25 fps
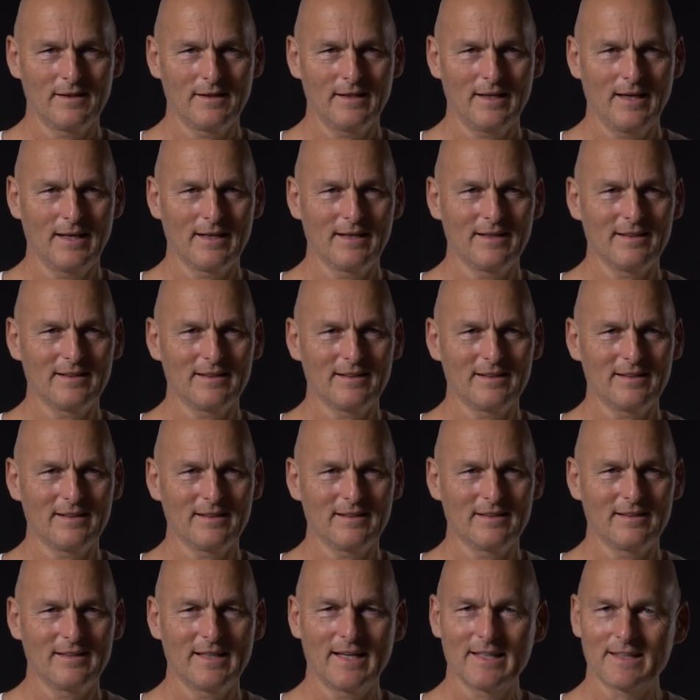And
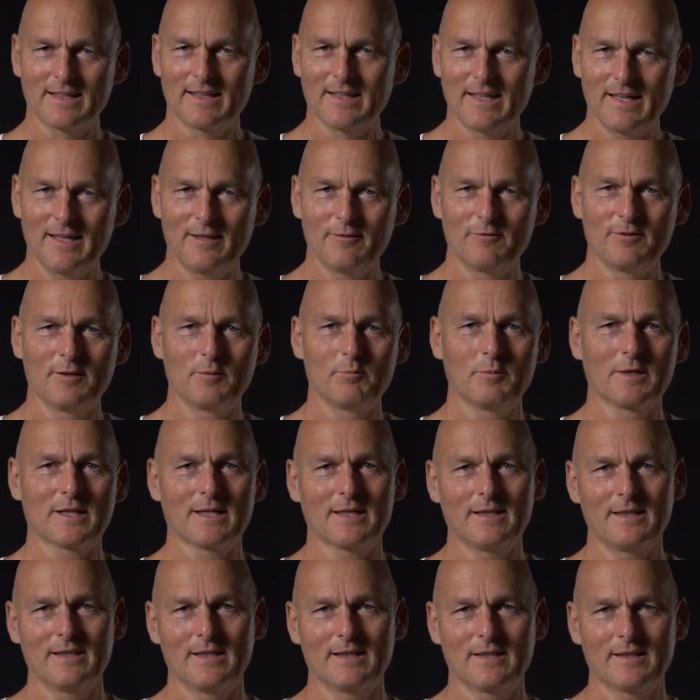that gave him a
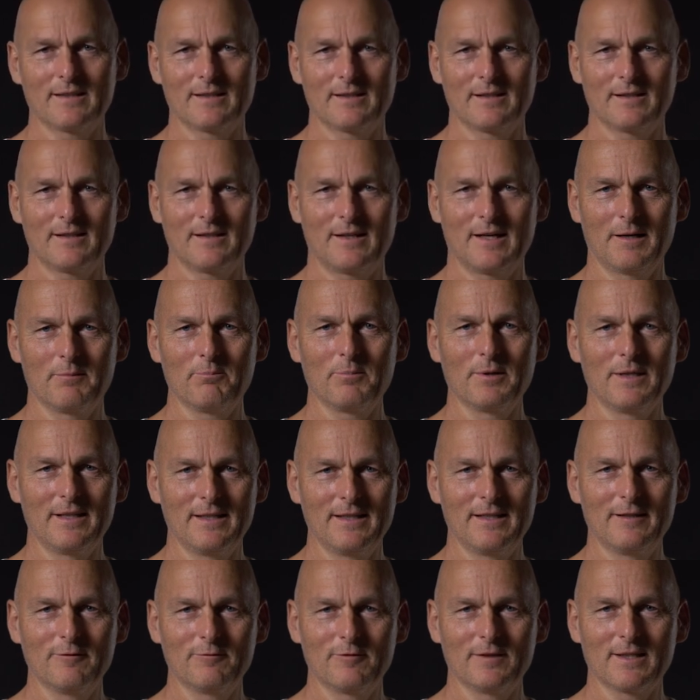kick. I
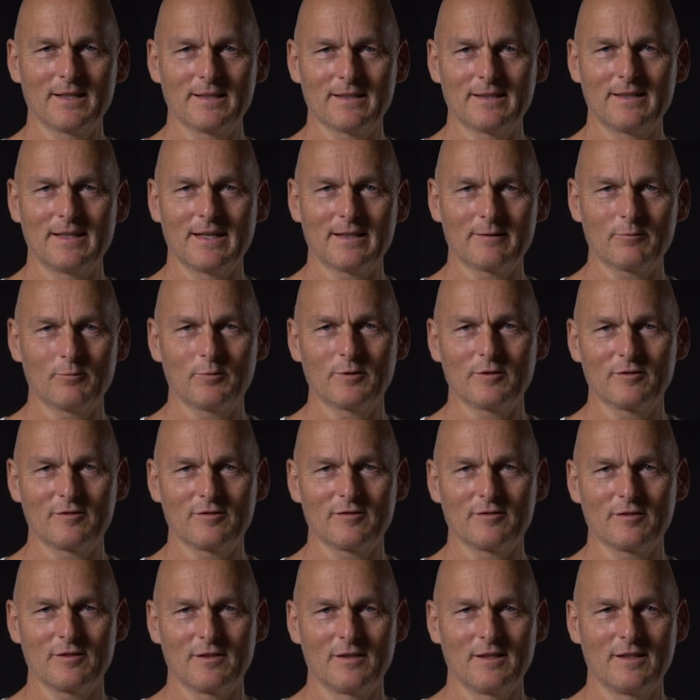believe that that
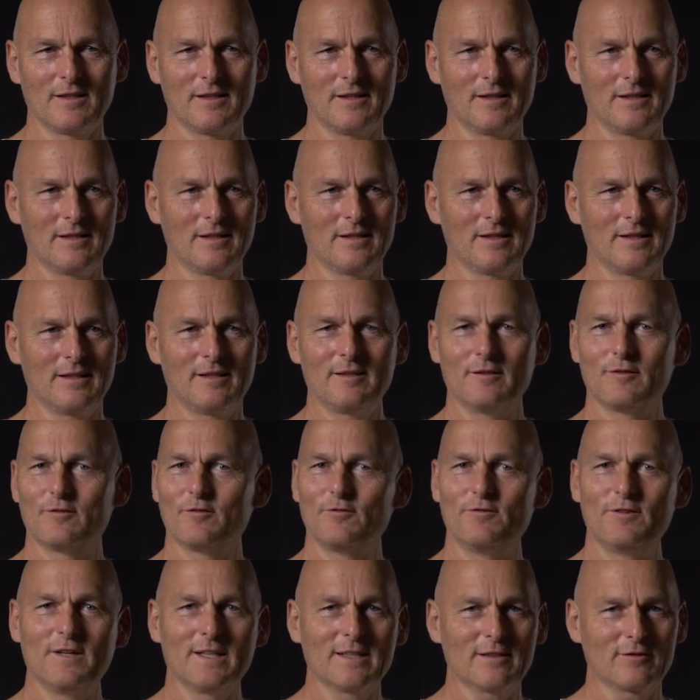was his
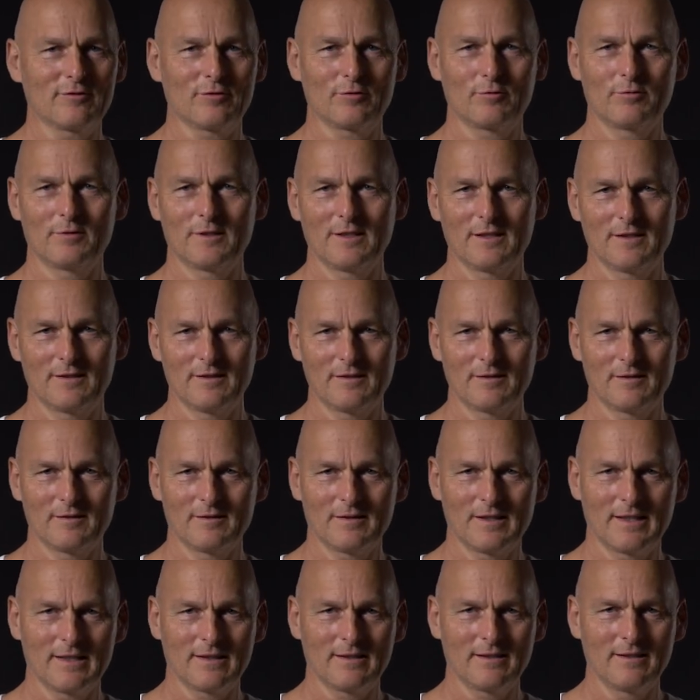victory,
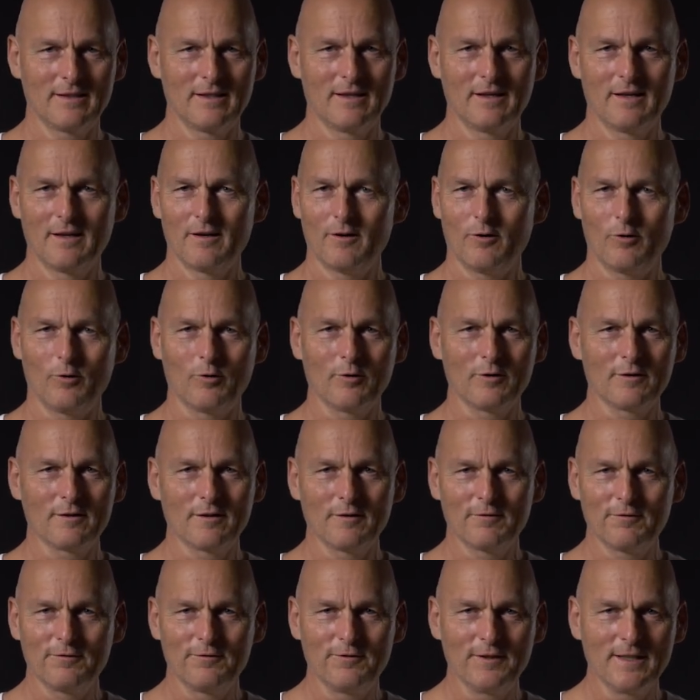that all
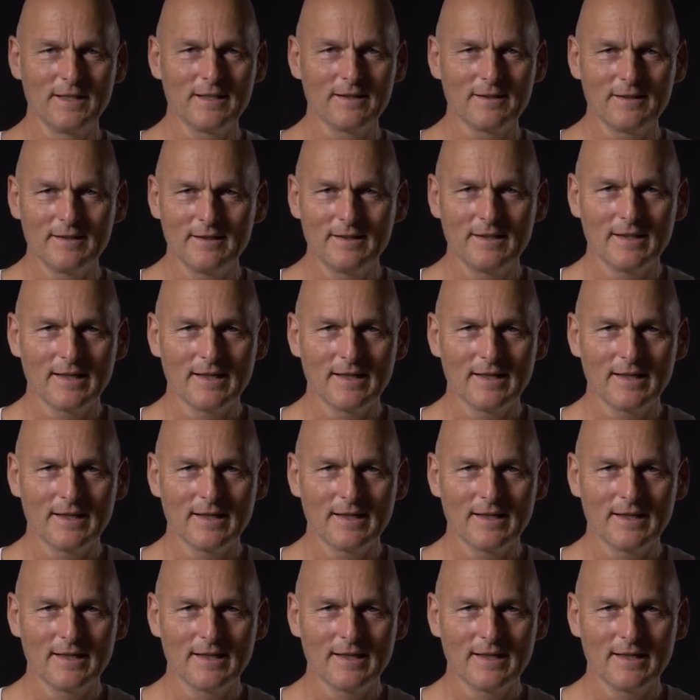the fear he